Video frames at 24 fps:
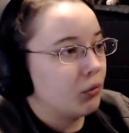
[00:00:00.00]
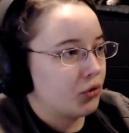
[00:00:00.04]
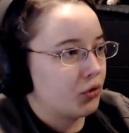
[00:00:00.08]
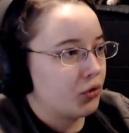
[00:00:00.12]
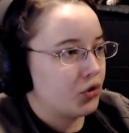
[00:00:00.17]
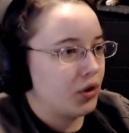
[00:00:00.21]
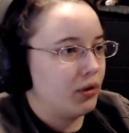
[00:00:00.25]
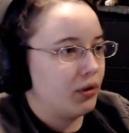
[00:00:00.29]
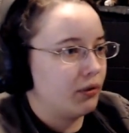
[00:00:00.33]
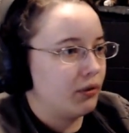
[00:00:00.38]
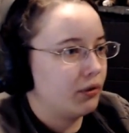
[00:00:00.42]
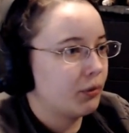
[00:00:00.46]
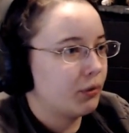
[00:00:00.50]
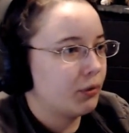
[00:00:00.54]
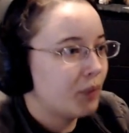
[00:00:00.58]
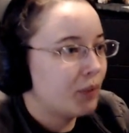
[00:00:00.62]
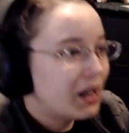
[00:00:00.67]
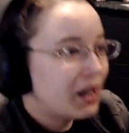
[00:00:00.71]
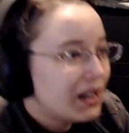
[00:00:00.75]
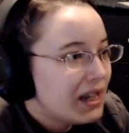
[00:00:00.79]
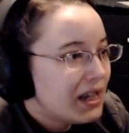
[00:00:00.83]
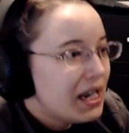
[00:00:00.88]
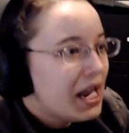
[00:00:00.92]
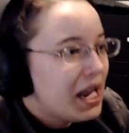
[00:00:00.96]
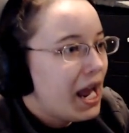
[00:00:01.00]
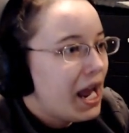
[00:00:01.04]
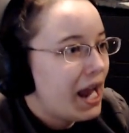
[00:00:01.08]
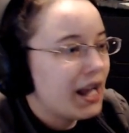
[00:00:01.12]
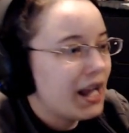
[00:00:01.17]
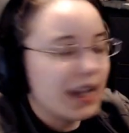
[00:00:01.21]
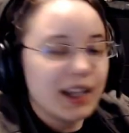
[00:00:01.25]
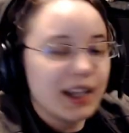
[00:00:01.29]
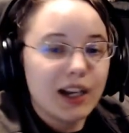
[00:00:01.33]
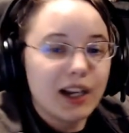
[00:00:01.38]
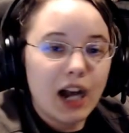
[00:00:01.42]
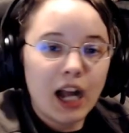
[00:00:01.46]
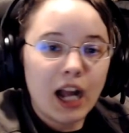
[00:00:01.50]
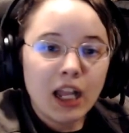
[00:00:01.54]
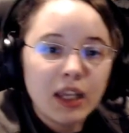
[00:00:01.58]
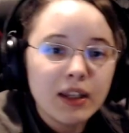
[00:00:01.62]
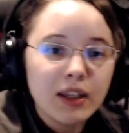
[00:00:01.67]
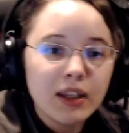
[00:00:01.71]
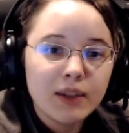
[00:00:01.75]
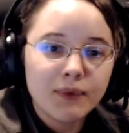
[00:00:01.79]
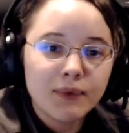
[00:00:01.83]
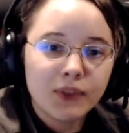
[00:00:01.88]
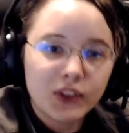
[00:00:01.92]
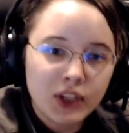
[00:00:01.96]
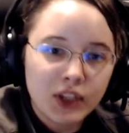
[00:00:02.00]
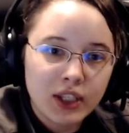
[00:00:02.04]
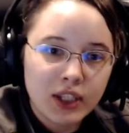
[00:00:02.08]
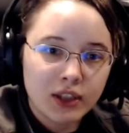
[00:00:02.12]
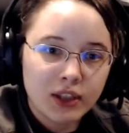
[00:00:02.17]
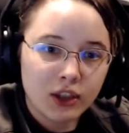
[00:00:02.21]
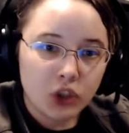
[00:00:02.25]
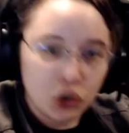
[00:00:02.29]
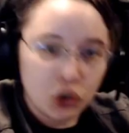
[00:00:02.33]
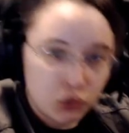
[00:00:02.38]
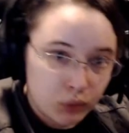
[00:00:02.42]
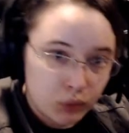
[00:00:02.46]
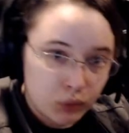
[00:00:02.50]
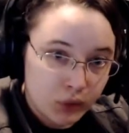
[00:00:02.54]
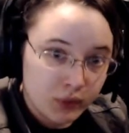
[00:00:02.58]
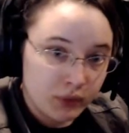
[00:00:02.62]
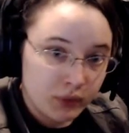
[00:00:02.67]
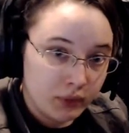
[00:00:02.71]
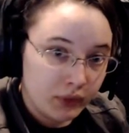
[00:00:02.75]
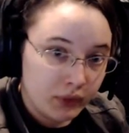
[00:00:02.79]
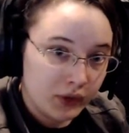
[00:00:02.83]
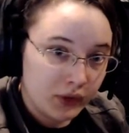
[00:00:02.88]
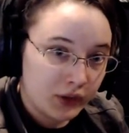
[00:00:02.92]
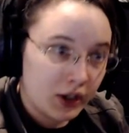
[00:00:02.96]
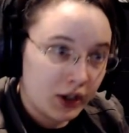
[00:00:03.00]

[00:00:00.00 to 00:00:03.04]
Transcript: shows, but, hey, I have seen the crews